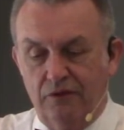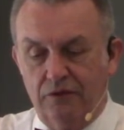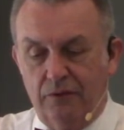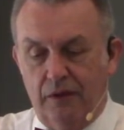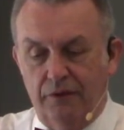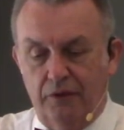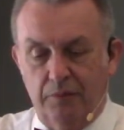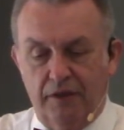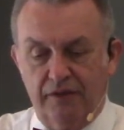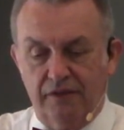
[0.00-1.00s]
those who dwell on the
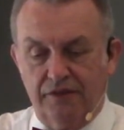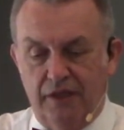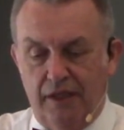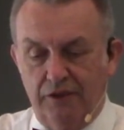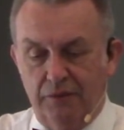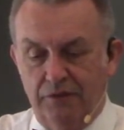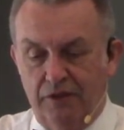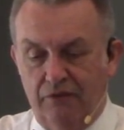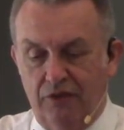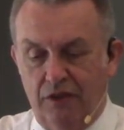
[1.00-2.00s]
earth because of the signs it
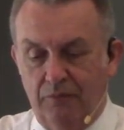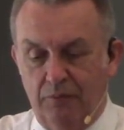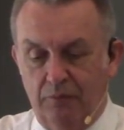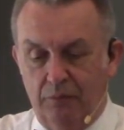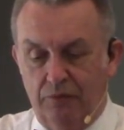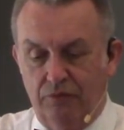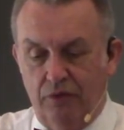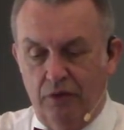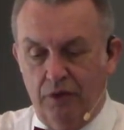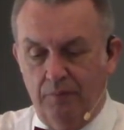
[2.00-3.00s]
was given to him to
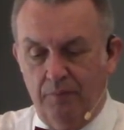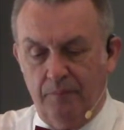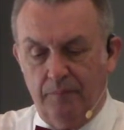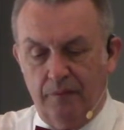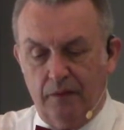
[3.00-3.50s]
perform,